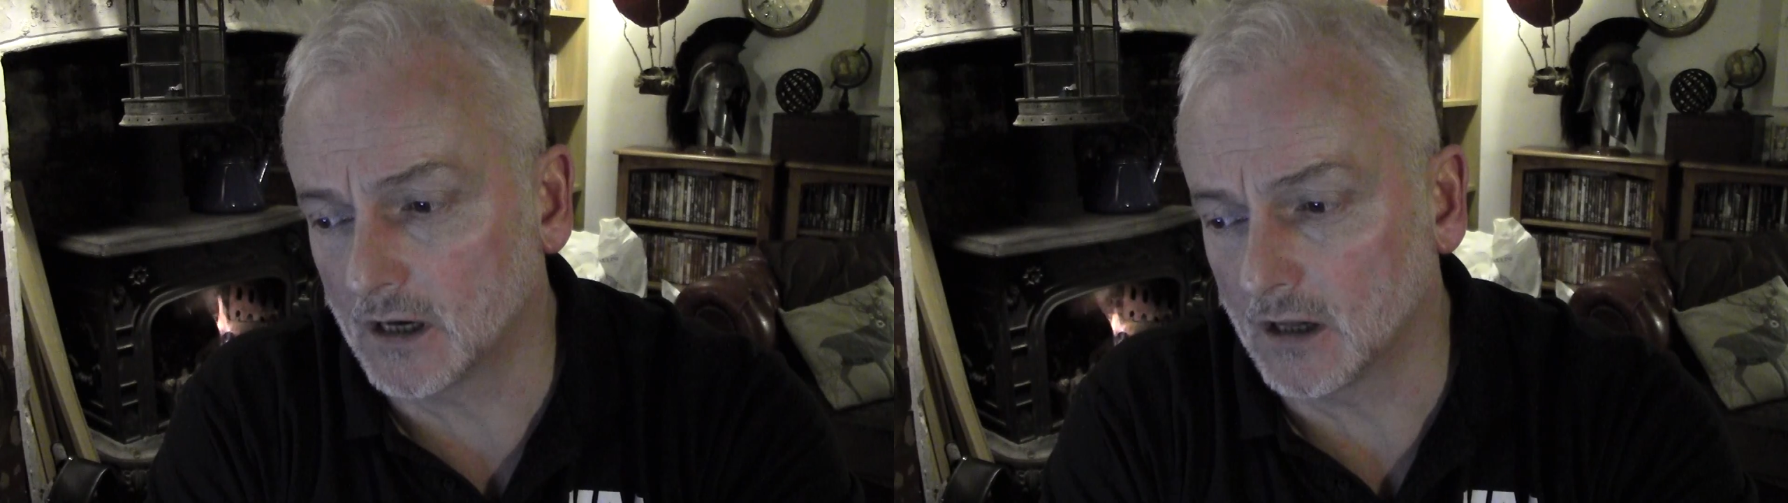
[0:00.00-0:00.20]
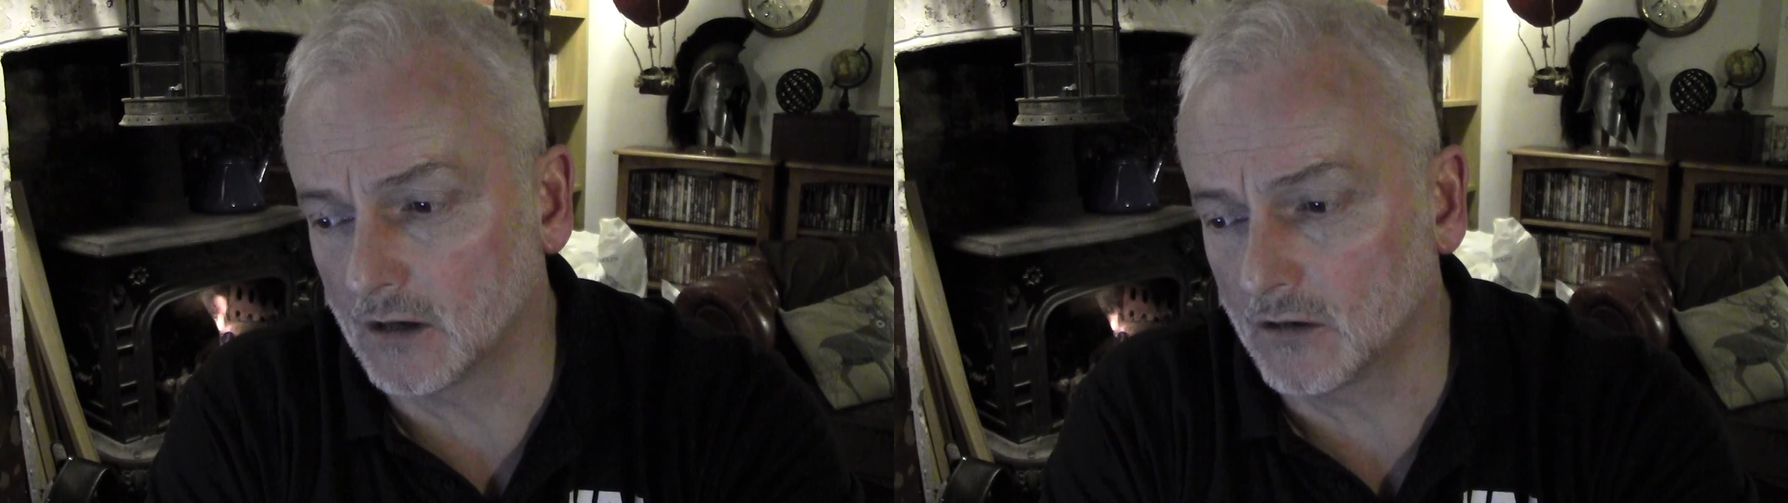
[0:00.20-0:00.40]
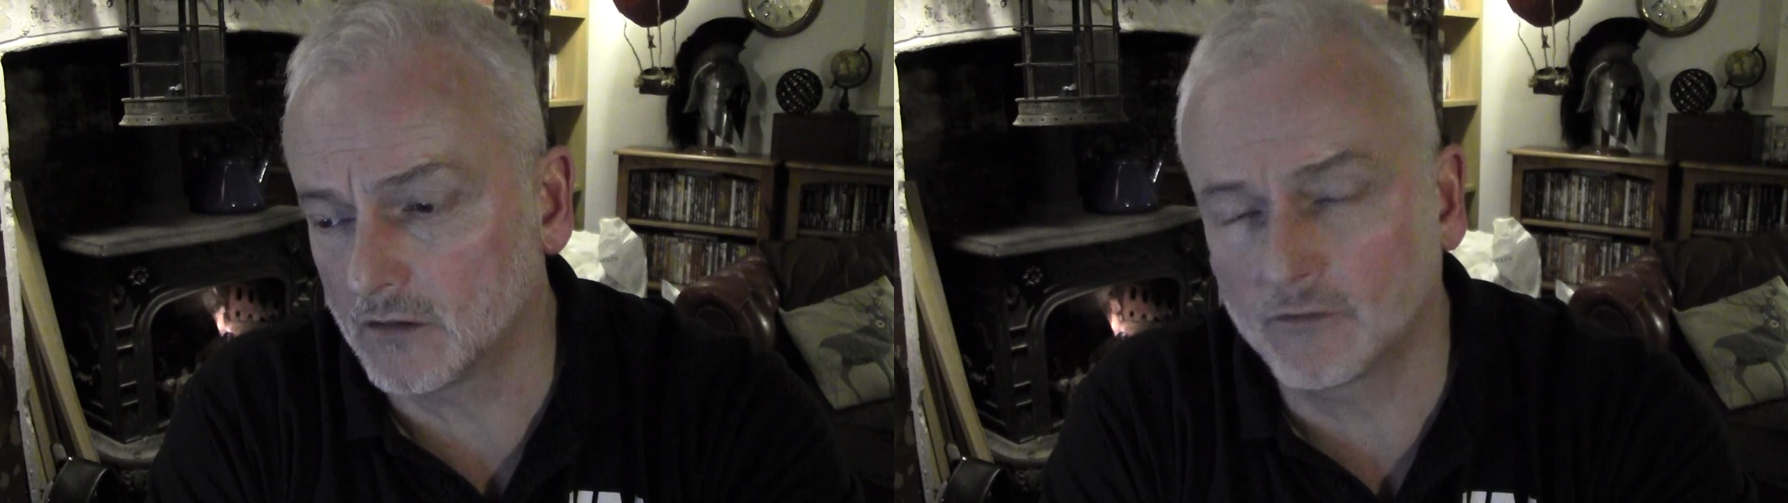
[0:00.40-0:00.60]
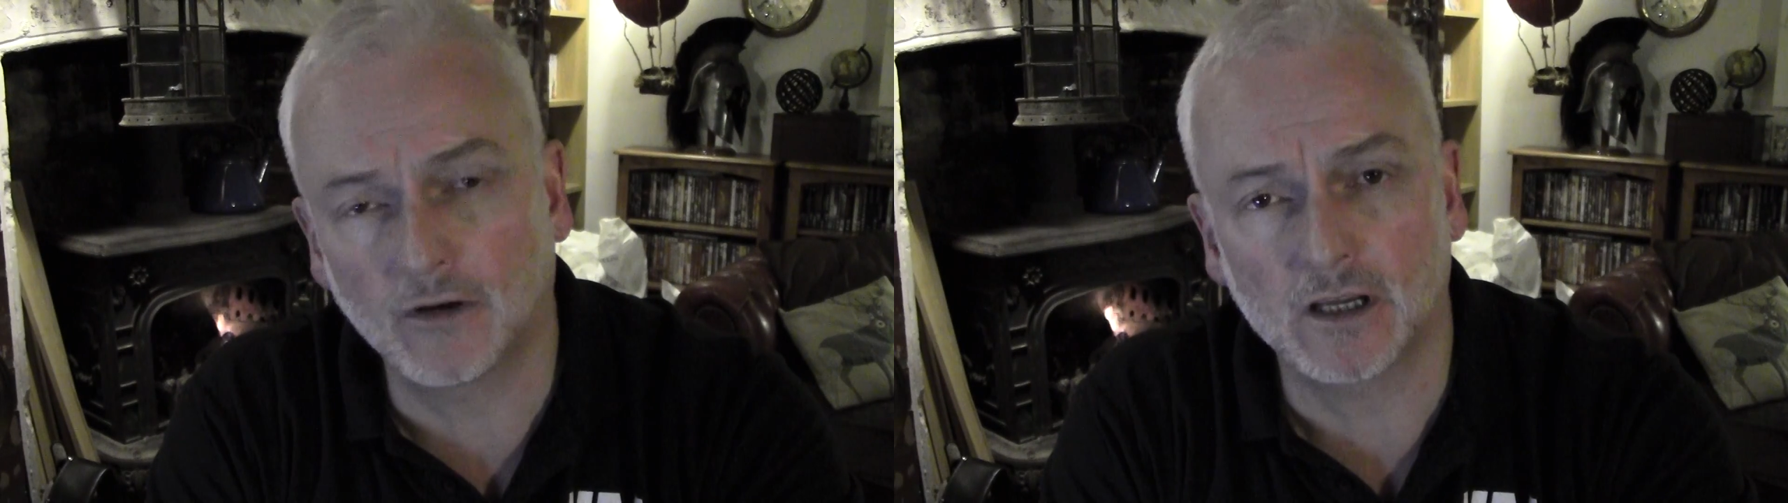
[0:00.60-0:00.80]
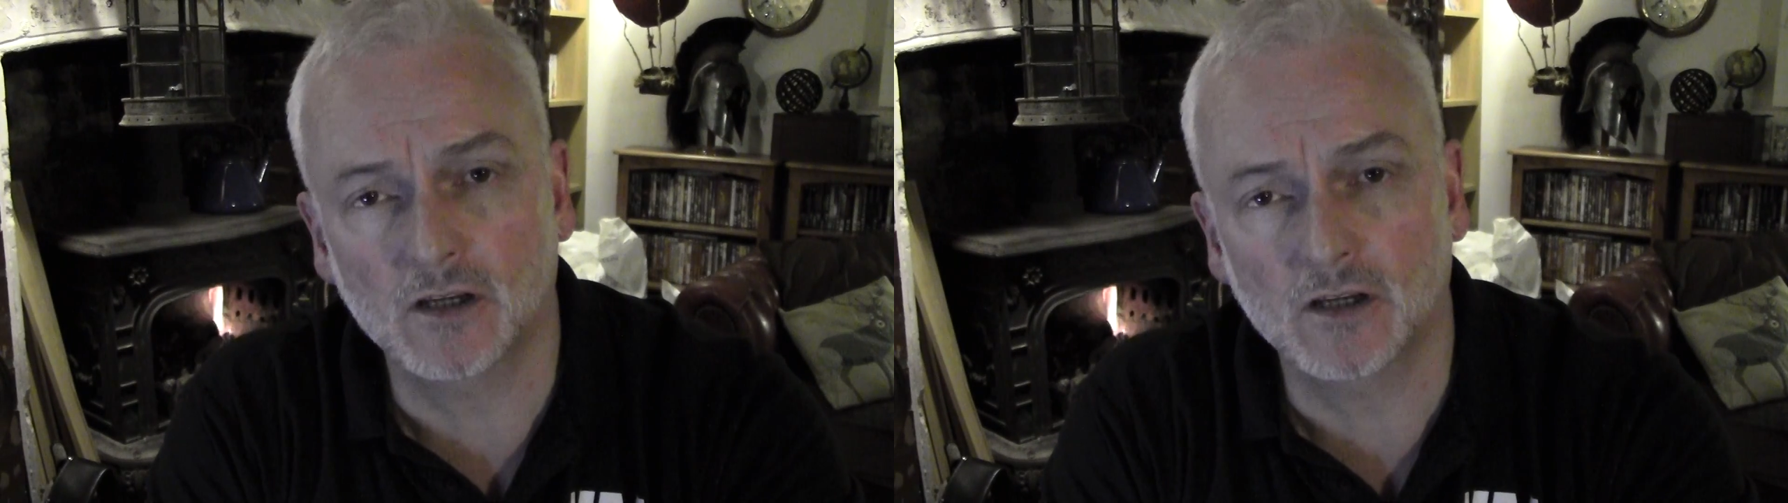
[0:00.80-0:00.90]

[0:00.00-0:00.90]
a lot of very